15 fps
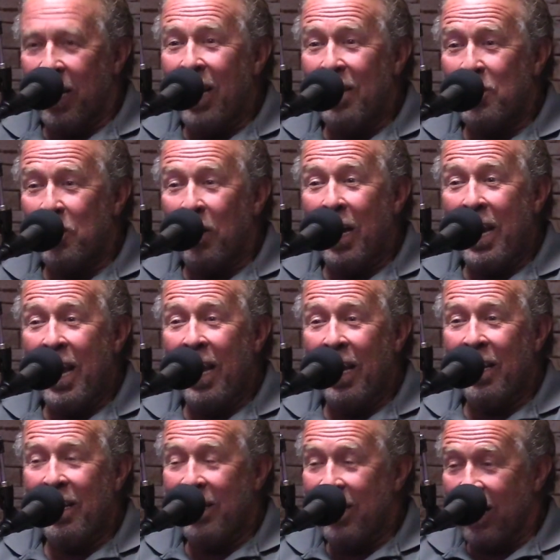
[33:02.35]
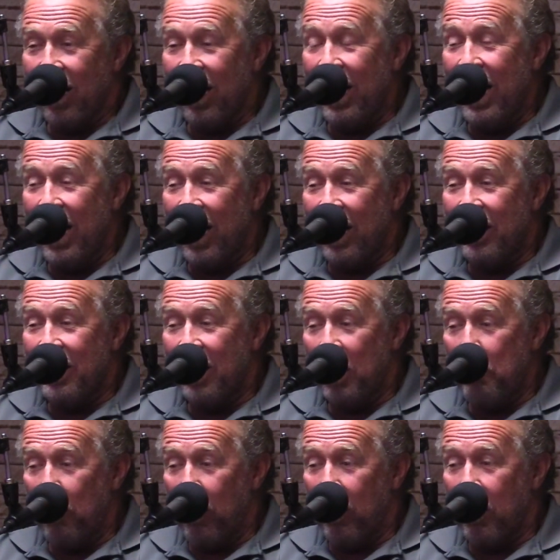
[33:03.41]
yeah. So I
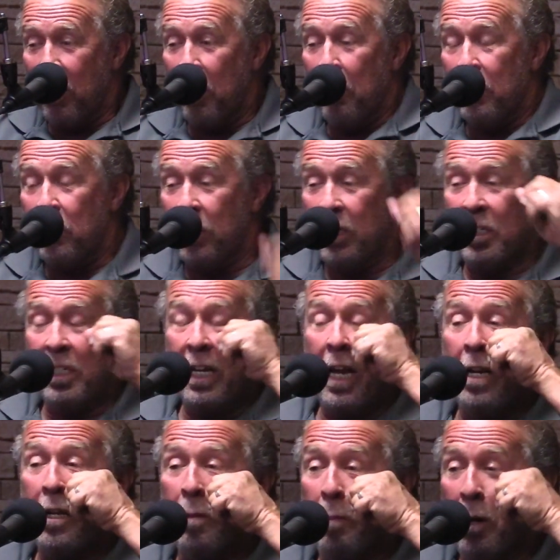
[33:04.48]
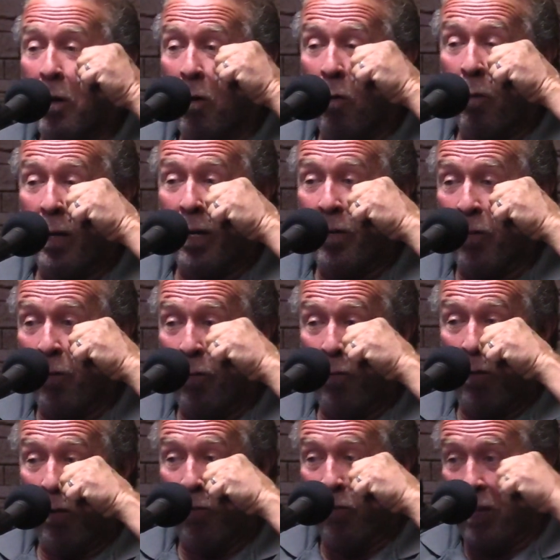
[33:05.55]
bought a 68 Camaro when I turned
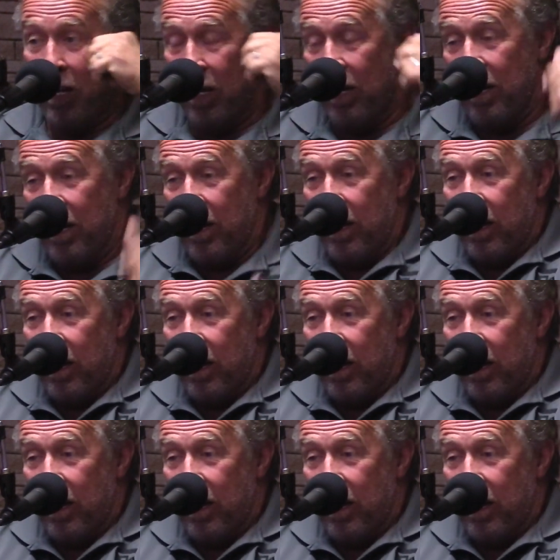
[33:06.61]
16,